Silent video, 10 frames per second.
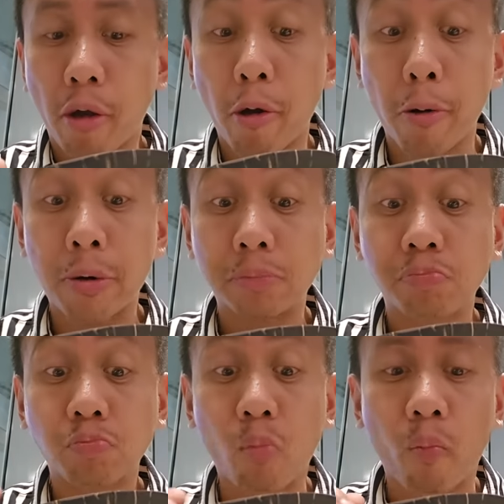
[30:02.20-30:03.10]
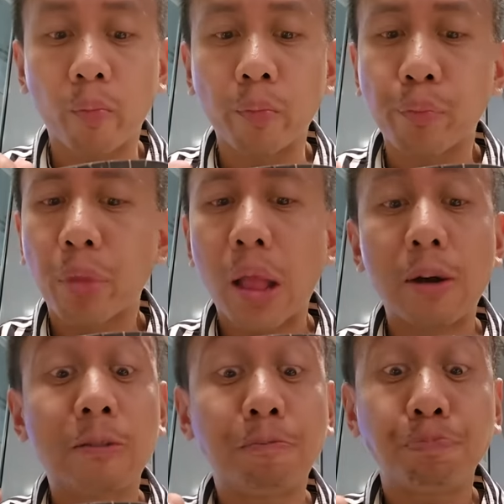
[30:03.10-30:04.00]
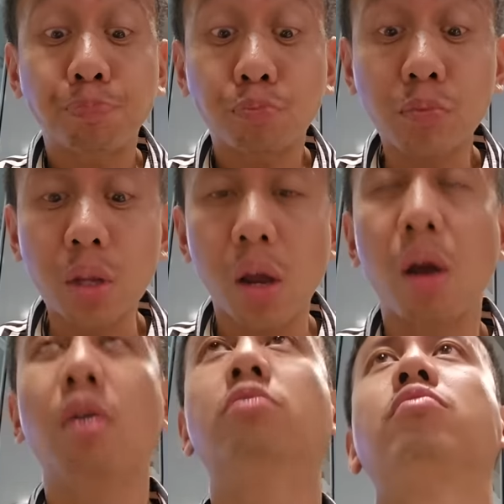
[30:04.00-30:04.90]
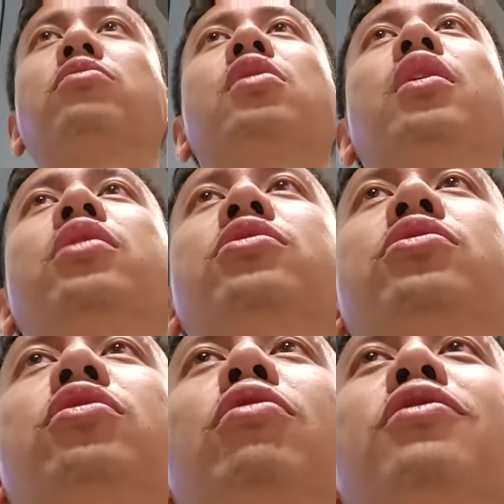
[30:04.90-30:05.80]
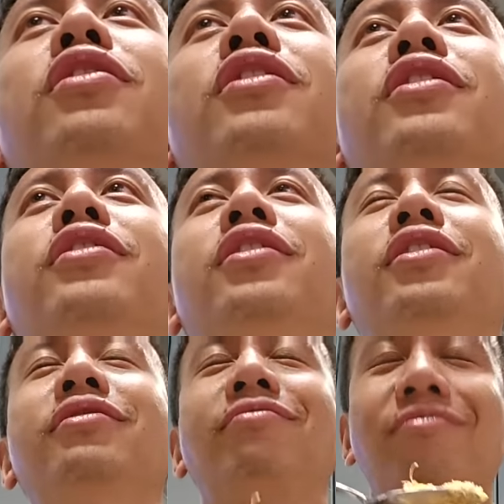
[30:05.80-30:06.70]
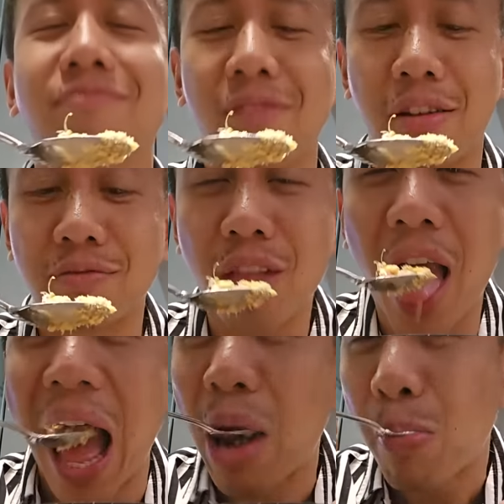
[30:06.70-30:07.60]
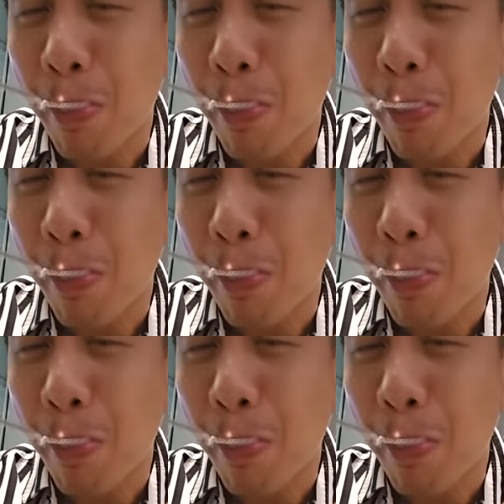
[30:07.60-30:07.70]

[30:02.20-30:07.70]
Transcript: Oh. So how does it fare? It's so good. Bye bye.